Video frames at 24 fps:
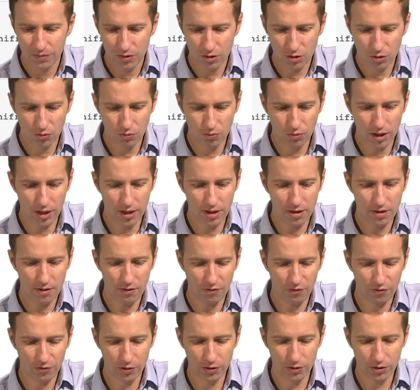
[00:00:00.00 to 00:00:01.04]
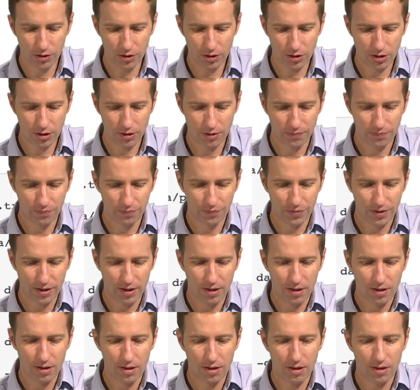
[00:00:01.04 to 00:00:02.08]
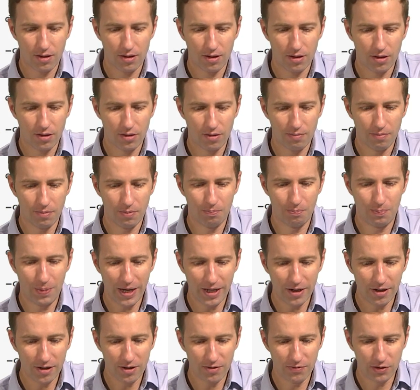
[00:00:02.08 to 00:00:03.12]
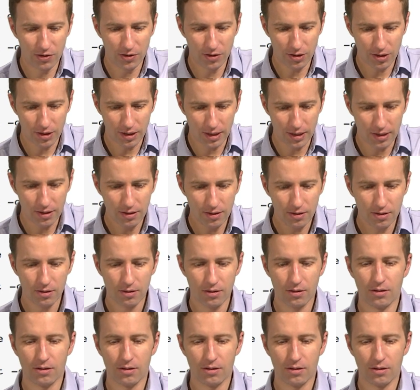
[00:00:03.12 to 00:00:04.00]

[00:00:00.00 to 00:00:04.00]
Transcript: to run first beta diversity.